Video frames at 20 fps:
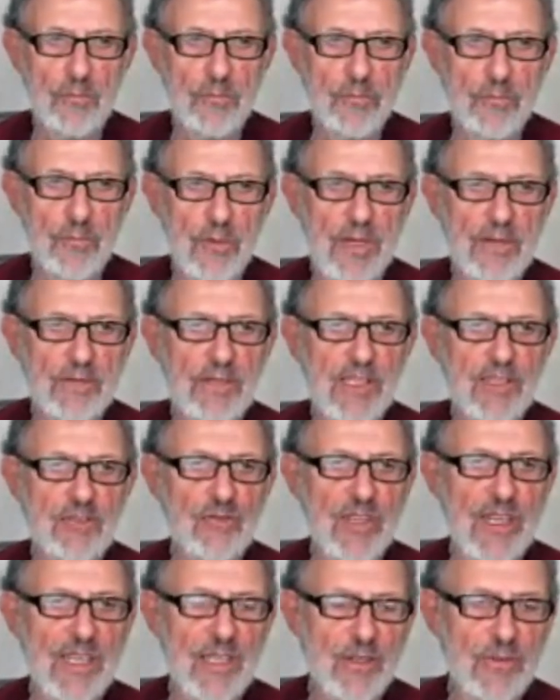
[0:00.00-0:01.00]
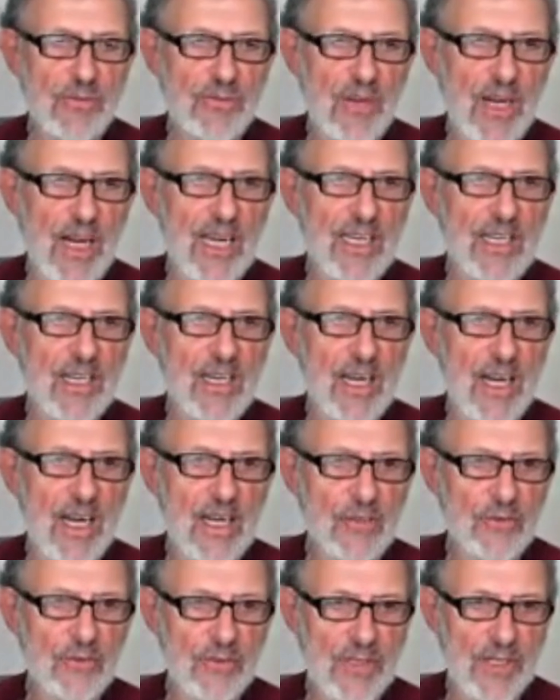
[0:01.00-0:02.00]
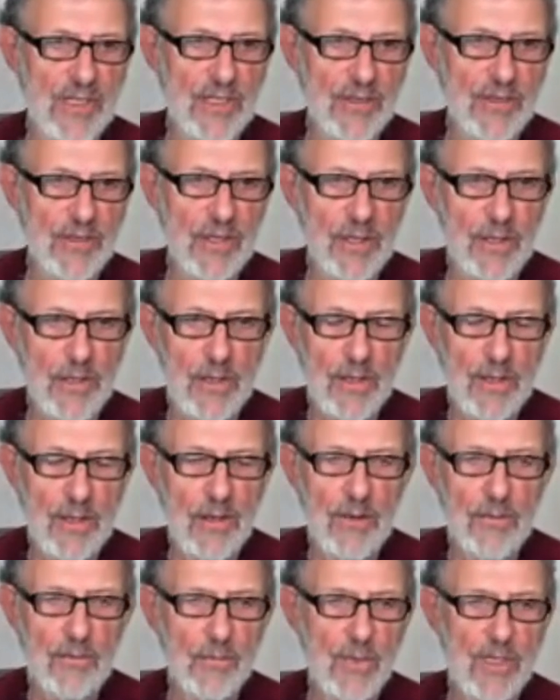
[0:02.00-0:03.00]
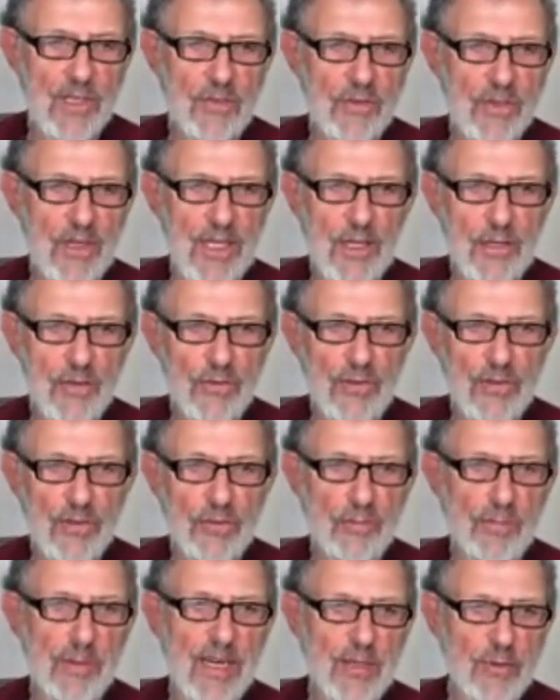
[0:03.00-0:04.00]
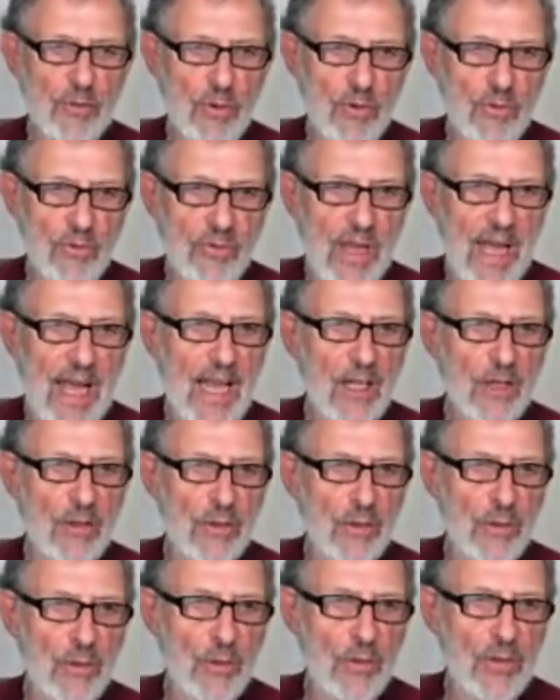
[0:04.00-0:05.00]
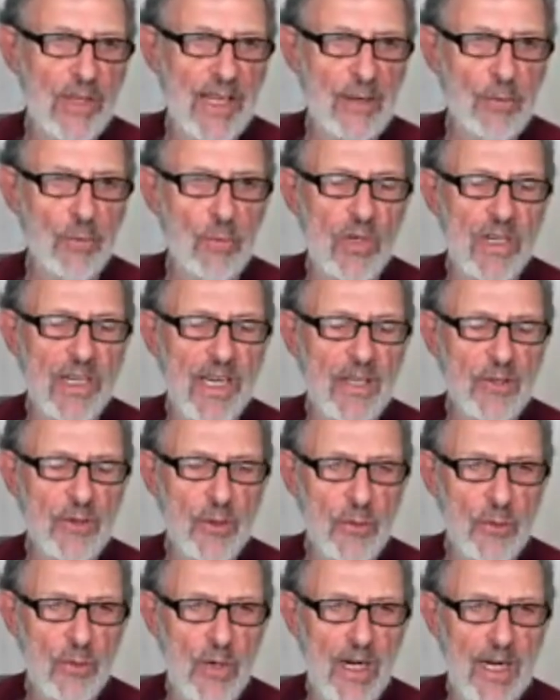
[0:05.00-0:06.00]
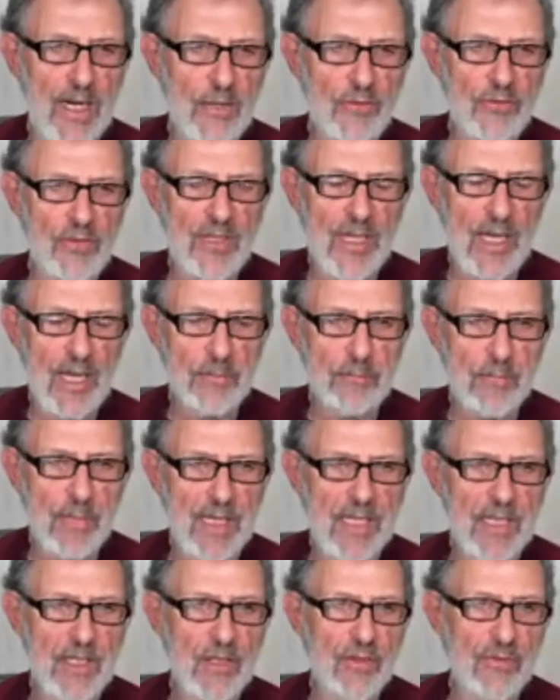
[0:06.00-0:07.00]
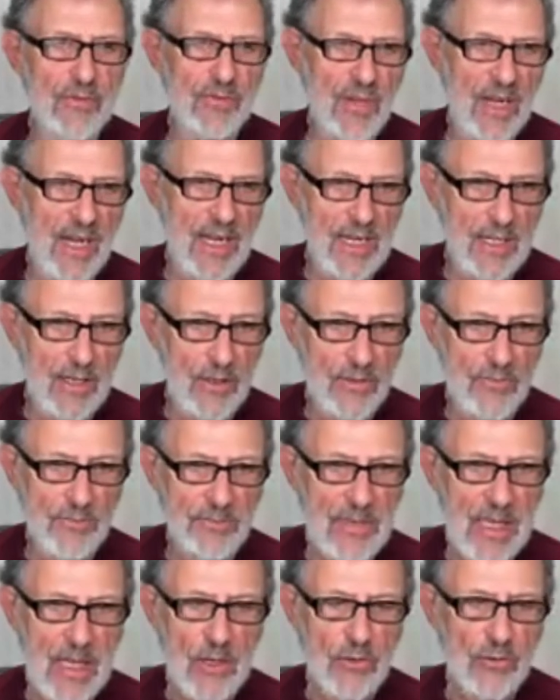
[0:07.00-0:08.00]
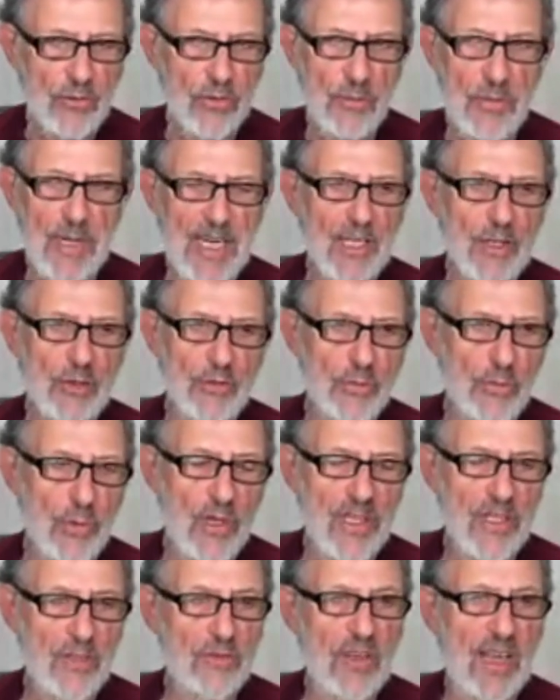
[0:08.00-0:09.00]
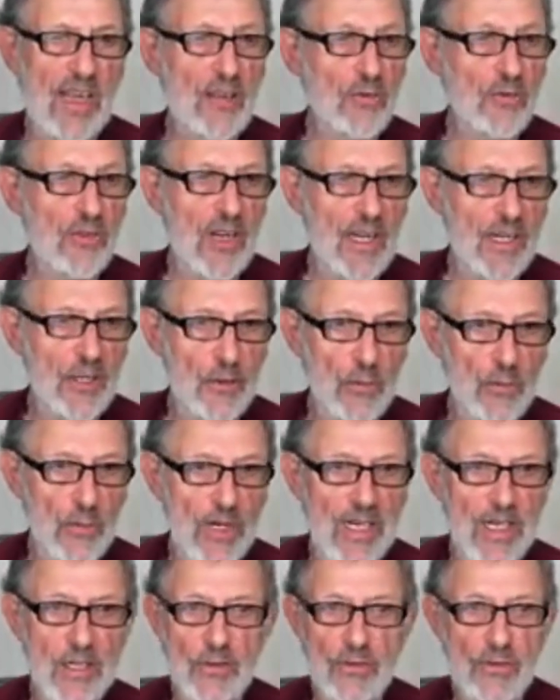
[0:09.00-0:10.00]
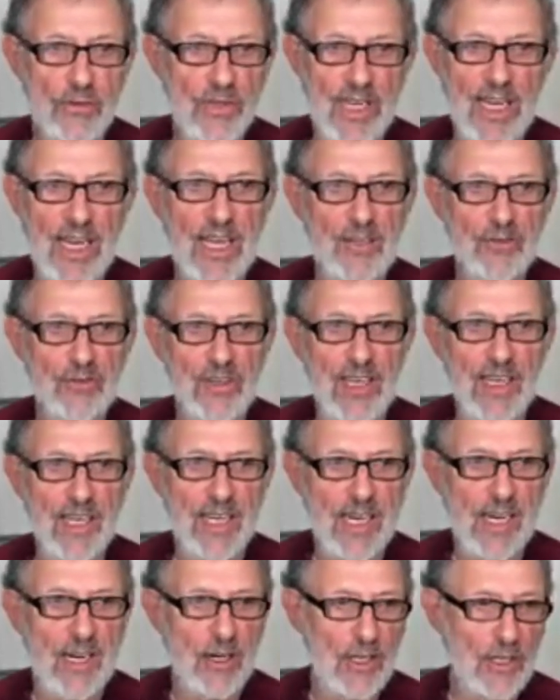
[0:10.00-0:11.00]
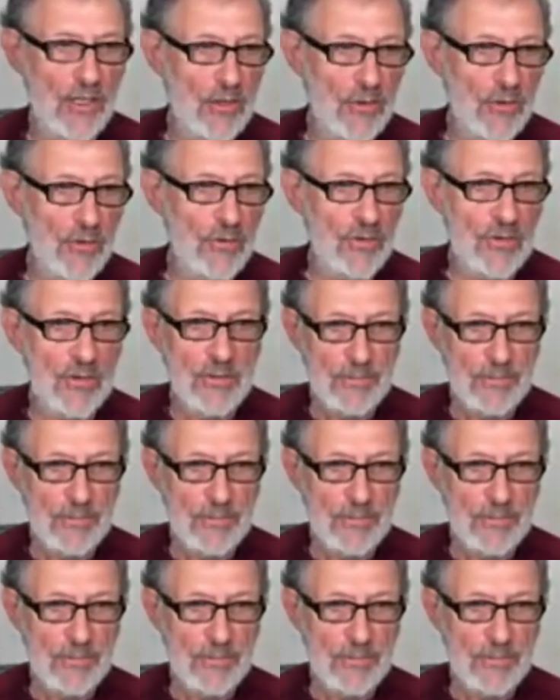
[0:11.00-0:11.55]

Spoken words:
previously defined constant, which is a special value that would otherwise not be in the file. So -1 is outside the range of the ASCII characters.